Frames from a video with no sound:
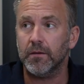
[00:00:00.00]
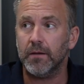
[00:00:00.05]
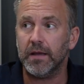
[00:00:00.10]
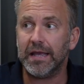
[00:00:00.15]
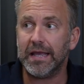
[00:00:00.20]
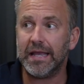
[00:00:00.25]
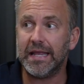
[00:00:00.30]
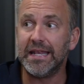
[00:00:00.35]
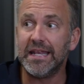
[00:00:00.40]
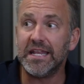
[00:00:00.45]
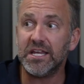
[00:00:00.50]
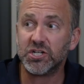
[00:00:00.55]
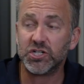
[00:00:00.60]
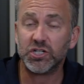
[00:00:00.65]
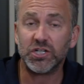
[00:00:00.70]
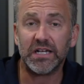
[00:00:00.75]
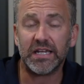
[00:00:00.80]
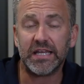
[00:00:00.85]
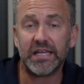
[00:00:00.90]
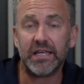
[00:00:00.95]

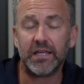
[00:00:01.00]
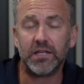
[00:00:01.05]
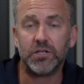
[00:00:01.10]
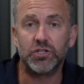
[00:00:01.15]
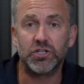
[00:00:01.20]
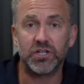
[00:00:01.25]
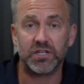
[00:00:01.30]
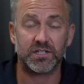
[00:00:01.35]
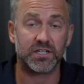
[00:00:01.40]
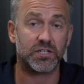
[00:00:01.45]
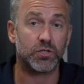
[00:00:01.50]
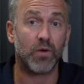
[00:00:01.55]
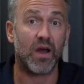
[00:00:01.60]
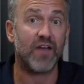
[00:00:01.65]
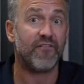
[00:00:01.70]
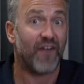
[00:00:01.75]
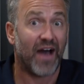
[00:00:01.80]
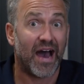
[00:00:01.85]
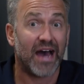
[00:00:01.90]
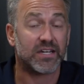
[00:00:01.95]
initially just as a way
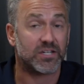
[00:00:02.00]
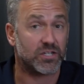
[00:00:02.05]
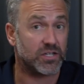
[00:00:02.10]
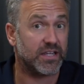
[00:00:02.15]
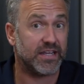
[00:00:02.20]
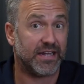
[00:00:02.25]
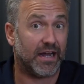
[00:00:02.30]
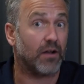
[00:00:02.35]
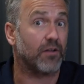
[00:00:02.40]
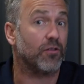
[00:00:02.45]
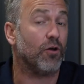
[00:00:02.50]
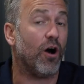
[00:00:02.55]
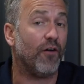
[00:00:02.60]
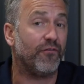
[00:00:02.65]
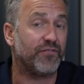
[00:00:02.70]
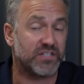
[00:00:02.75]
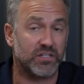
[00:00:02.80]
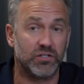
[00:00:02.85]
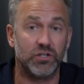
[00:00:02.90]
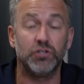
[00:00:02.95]
for us to get out of the
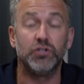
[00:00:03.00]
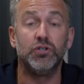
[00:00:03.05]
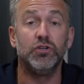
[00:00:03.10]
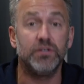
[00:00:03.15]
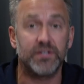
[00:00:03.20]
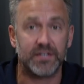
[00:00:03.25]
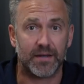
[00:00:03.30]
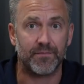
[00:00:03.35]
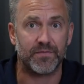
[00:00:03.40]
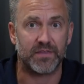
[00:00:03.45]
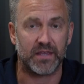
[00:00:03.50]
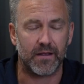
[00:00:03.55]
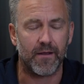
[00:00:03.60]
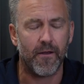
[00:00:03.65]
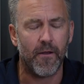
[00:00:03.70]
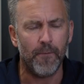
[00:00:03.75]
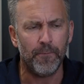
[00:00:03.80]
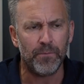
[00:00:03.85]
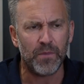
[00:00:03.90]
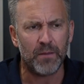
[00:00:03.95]
office and to do something.
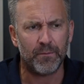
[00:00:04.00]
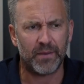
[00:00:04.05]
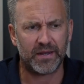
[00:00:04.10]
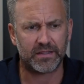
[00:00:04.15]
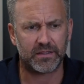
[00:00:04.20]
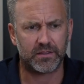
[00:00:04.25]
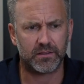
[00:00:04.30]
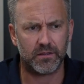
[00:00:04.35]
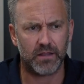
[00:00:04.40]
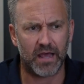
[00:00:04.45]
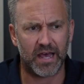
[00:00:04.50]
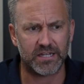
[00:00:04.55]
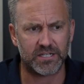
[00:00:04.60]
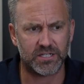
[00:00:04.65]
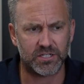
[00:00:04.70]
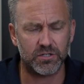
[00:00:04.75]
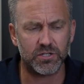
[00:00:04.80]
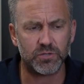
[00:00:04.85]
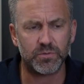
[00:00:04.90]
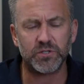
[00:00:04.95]
But as
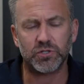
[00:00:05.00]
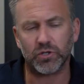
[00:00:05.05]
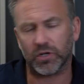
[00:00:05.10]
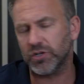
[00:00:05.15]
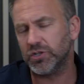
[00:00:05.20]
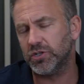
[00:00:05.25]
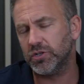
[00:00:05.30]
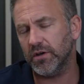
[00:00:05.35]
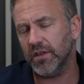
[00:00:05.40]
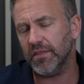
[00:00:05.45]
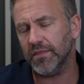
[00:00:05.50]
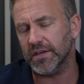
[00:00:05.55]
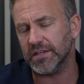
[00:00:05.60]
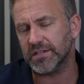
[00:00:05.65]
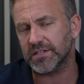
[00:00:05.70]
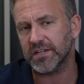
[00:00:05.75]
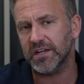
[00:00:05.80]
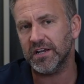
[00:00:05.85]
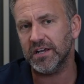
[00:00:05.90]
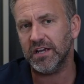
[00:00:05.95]
soon as we started doing
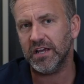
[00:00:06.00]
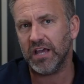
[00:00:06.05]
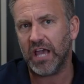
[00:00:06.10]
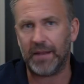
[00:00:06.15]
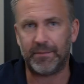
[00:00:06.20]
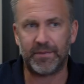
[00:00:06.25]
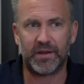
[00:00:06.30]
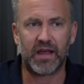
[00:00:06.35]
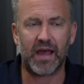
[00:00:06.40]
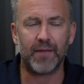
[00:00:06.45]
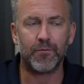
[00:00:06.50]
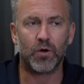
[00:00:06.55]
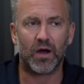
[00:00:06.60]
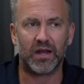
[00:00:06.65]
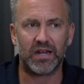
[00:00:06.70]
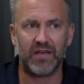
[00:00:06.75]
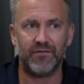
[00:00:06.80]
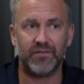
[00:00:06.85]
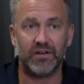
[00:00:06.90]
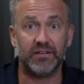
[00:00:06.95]
this, it became
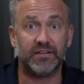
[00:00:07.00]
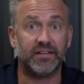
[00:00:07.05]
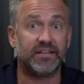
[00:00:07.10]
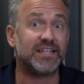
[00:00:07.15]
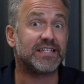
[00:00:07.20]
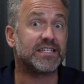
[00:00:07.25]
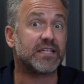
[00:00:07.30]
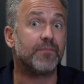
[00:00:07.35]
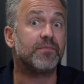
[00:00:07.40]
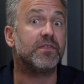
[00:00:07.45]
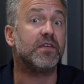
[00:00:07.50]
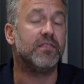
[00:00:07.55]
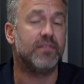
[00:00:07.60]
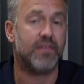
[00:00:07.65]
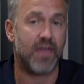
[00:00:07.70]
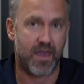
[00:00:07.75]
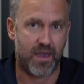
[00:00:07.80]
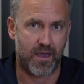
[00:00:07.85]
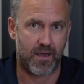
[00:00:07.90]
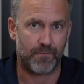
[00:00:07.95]
quite evident that there's something
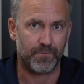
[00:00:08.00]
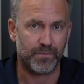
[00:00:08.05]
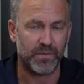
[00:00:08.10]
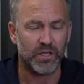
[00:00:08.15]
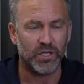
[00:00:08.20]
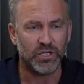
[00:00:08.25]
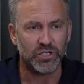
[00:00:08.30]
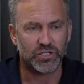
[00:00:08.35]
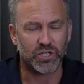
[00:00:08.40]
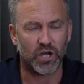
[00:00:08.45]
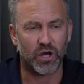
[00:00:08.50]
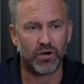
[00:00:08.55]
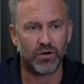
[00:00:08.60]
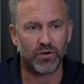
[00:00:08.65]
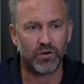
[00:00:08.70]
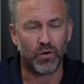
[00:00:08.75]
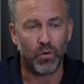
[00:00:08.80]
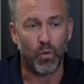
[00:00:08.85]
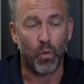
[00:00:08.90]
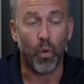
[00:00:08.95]
there. So
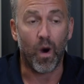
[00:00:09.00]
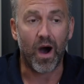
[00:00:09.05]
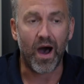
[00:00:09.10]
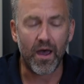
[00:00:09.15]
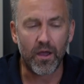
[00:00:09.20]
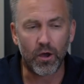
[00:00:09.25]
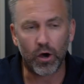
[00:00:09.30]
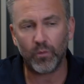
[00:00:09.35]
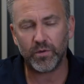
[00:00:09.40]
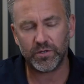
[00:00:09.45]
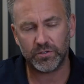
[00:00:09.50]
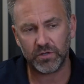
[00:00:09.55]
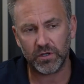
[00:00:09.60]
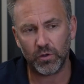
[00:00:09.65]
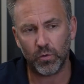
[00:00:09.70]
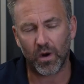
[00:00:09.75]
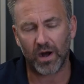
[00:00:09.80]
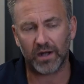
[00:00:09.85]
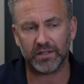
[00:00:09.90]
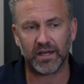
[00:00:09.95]
why are we doing
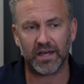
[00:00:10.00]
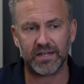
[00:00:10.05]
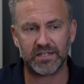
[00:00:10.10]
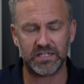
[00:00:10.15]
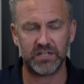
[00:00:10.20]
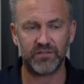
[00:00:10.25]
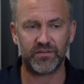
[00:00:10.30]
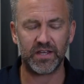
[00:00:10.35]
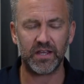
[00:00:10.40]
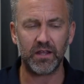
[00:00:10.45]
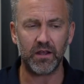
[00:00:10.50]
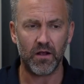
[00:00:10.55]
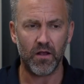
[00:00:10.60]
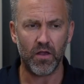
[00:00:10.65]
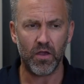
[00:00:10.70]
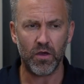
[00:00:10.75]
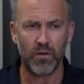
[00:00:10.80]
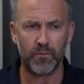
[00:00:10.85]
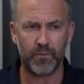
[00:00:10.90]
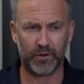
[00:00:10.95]
Wild Eye TV?
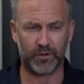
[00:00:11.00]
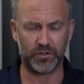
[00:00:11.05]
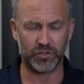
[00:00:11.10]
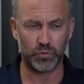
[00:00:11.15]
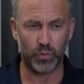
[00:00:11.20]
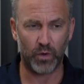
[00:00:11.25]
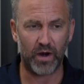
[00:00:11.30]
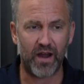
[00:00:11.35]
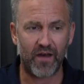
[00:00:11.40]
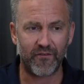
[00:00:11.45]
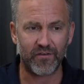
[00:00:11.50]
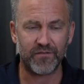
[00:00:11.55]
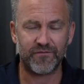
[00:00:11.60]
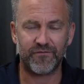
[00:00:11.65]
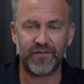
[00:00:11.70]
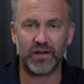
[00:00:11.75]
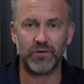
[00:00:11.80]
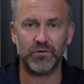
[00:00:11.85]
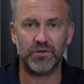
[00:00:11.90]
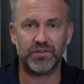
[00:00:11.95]
Because we're having
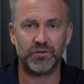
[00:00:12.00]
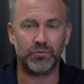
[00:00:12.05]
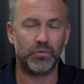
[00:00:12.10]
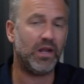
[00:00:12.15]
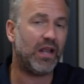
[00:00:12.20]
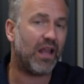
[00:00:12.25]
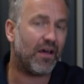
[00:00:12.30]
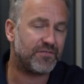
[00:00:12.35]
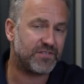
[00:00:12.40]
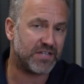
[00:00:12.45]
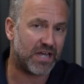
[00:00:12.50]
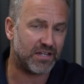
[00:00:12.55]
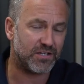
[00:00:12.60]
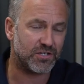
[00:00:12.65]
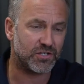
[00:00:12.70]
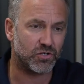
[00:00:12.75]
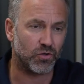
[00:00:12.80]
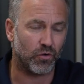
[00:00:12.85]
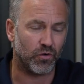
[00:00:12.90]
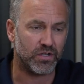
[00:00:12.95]
fun with it. We love telling
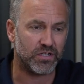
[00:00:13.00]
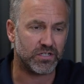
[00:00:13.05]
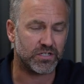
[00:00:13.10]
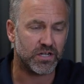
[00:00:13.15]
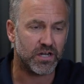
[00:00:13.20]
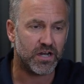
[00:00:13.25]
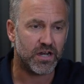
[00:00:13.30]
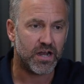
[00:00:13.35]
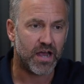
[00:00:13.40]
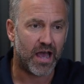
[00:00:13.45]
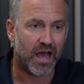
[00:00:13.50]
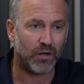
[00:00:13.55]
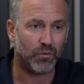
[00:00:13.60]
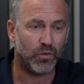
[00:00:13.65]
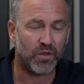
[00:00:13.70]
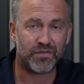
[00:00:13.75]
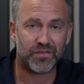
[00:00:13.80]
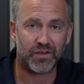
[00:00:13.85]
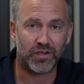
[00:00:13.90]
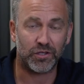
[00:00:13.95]
stories, and we
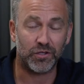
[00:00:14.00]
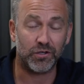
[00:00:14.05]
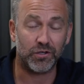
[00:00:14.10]
think you're